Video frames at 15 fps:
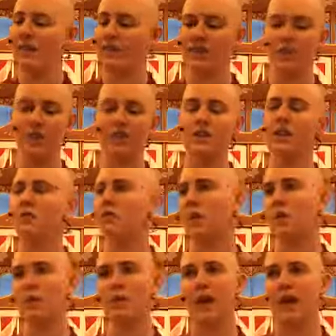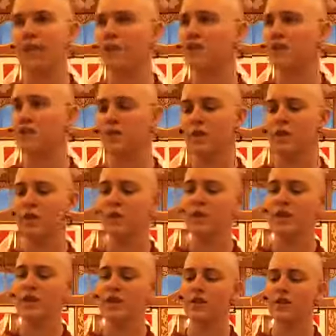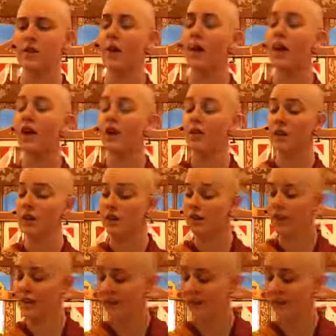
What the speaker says: you can just keep coming back to this first page and go, oh yeah, right,